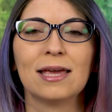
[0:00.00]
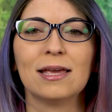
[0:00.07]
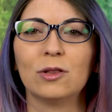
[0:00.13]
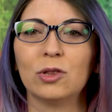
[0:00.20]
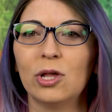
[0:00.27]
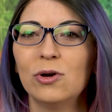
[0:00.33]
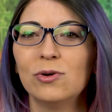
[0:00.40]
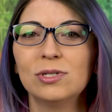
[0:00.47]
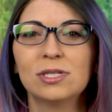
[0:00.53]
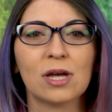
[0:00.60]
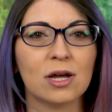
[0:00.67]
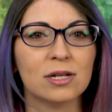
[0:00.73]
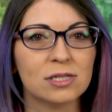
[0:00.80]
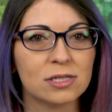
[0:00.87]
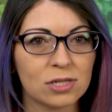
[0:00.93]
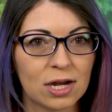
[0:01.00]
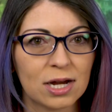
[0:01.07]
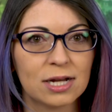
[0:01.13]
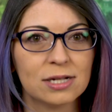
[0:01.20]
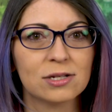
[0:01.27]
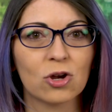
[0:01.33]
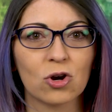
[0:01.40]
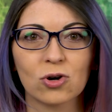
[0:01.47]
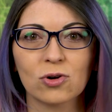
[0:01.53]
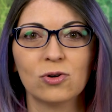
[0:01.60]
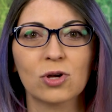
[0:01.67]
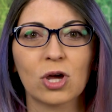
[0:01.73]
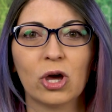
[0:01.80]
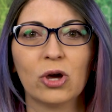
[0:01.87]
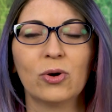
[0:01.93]
It loads unsigned
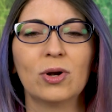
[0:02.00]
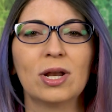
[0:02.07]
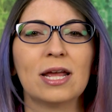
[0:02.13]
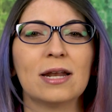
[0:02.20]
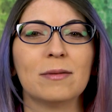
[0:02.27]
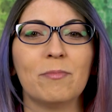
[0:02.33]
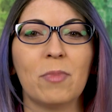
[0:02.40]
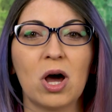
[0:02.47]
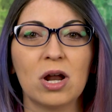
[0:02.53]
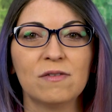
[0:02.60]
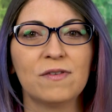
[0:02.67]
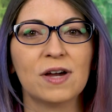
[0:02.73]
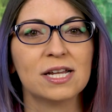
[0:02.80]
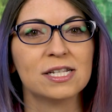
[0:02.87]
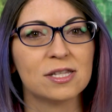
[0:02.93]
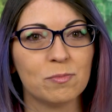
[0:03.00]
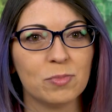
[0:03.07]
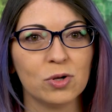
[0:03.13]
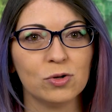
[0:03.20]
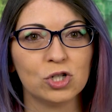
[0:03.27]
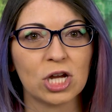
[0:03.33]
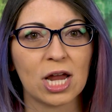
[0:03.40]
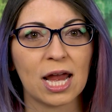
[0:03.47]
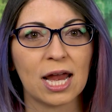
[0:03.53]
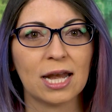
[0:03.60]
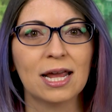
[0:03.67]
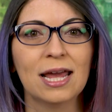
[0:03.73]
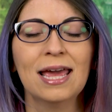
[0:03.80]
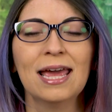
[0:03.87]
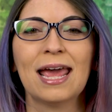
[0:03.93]
kernel code and it modifies the boot
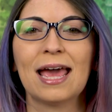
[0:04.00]
chain